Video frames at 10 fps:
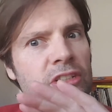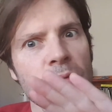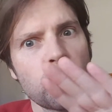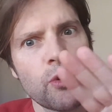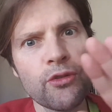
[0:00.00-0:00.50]

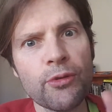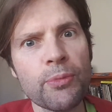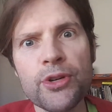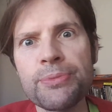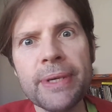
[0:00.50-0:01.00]
the more of a
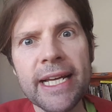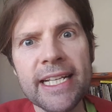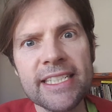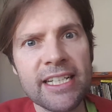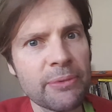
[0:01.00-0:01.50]
bush pig
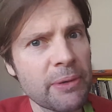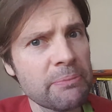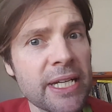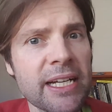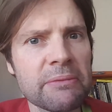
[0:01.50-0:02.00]

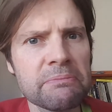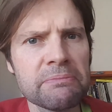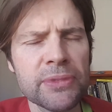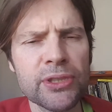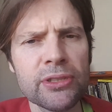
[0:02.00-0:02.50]
someone becomes.